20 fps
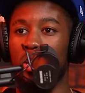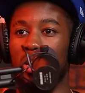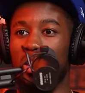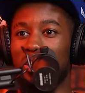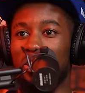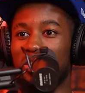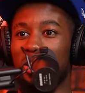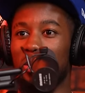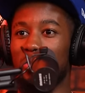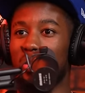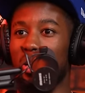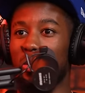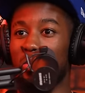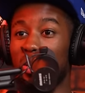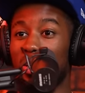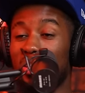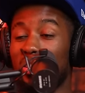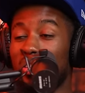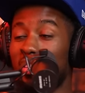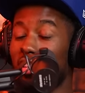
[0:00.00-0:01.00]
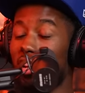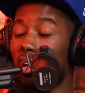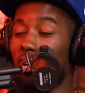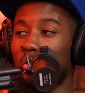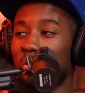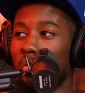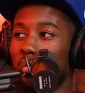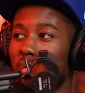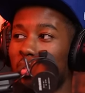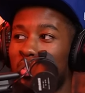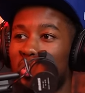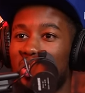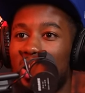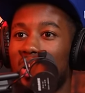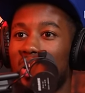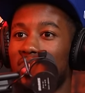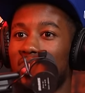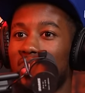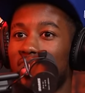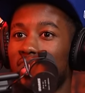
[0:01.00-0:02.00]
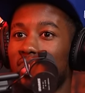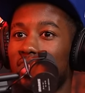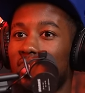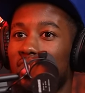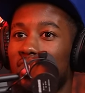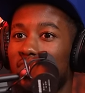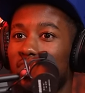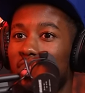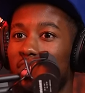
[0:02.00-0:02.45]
At the same time, that also is not just,